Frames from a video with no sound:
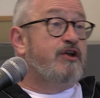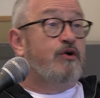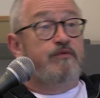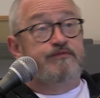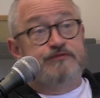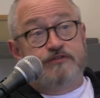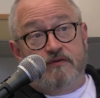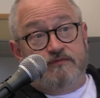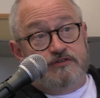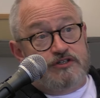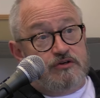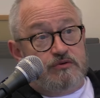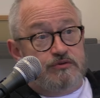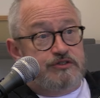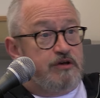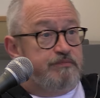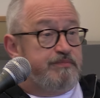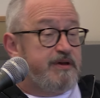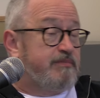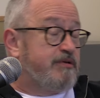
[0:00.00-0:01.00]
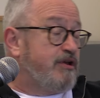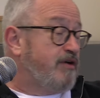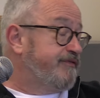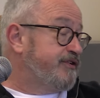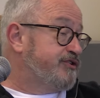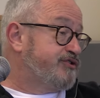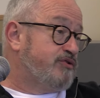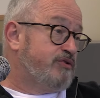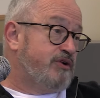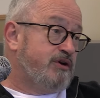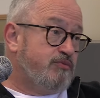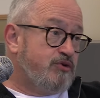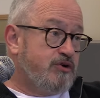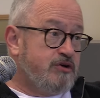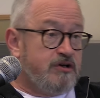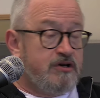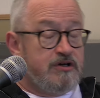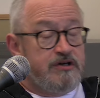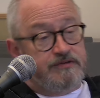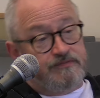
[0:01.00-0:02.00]
then obviously also people like Victoria
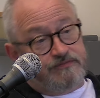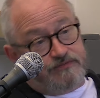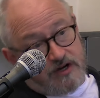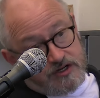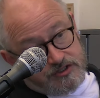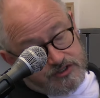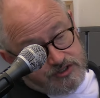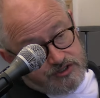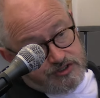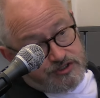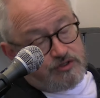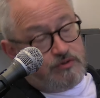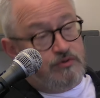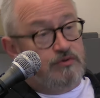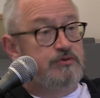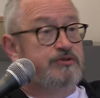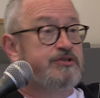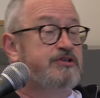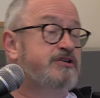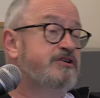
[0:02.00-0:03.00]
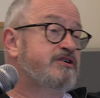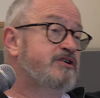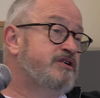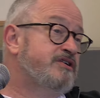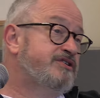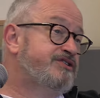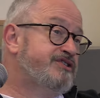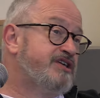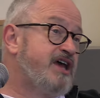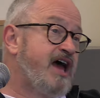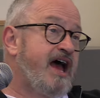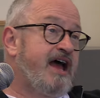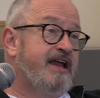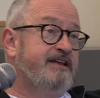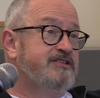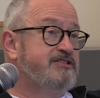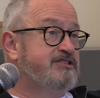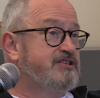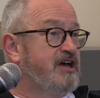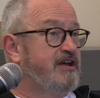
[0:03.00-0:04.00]
Wood and French and Saunders
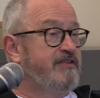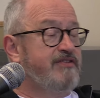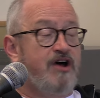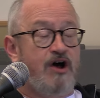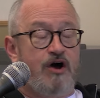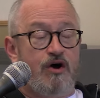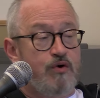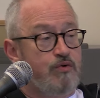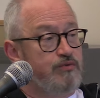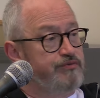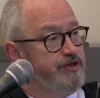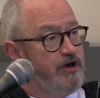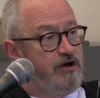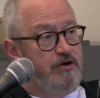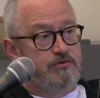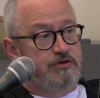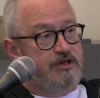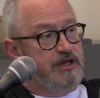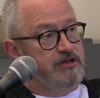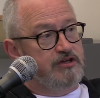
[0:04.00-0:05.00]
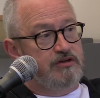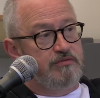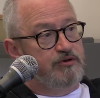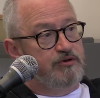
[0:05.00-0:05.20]
and uh, the whole the whole kit and